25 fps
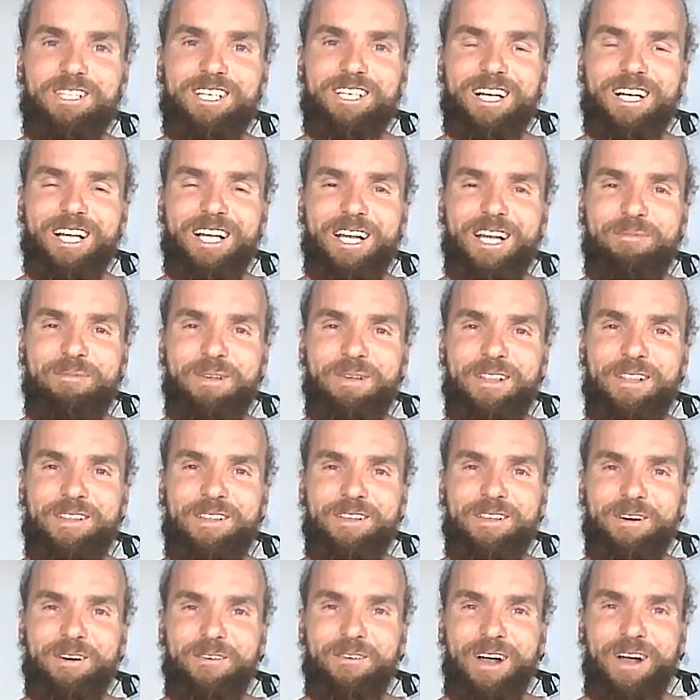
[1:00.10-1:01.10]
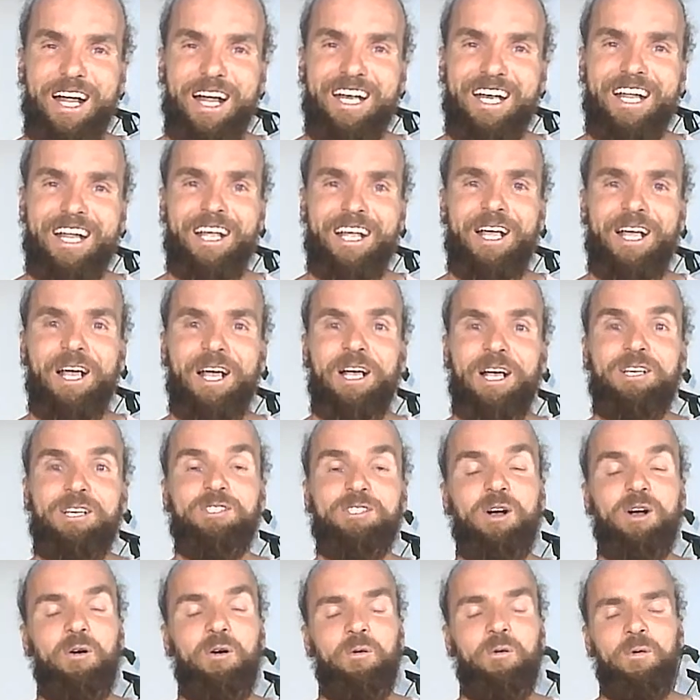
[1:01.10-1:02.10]
a little bit. Right?
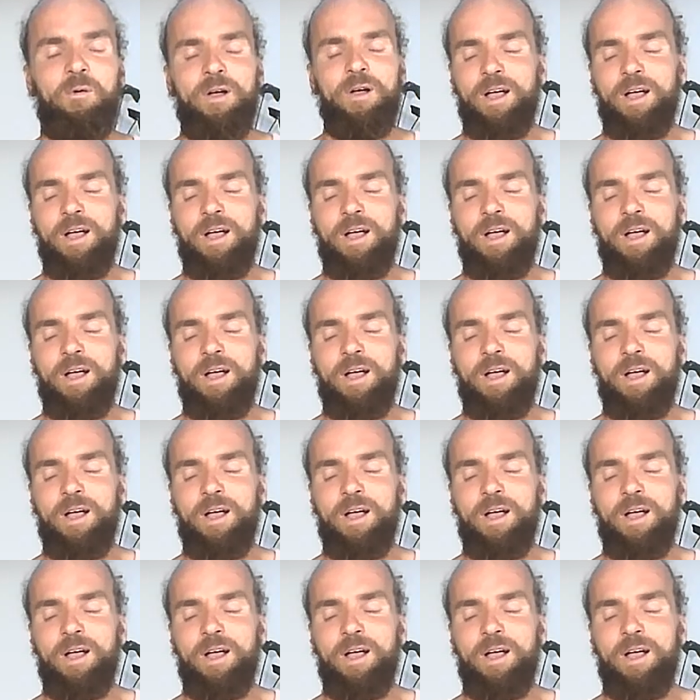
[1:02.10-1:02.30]
So.